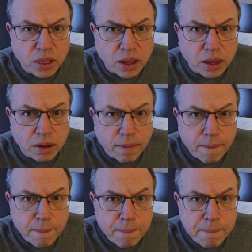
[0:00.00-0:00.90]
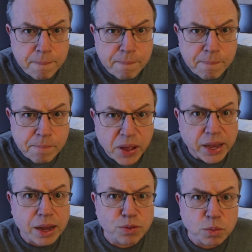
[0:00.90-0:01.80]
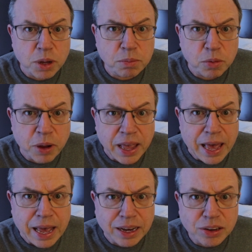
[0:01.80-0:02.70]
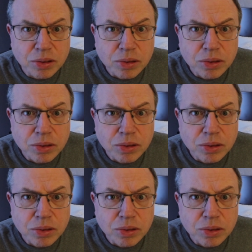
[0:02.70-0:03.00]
thing. I can't remember my act.